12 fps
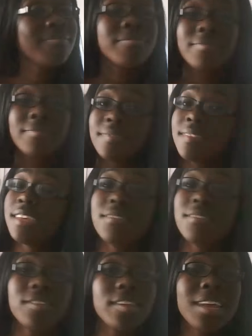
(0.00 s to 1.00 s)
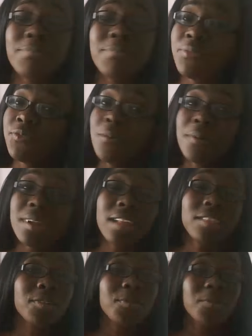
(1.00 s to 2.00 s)
If she ain't performing at the
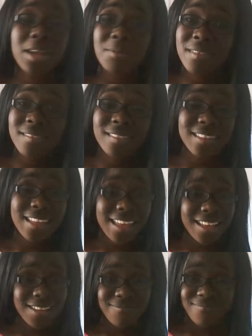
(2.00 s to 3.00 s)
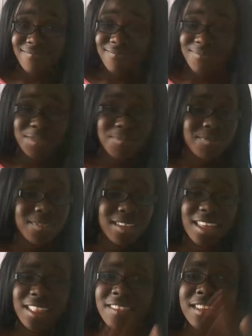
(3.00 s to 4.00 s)
Grammys today, if she ain't
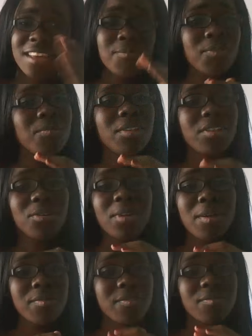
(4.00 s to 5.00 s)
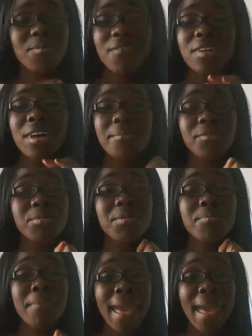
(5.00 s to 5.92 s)
performing at the Grammys this month, I'm gonna be mad.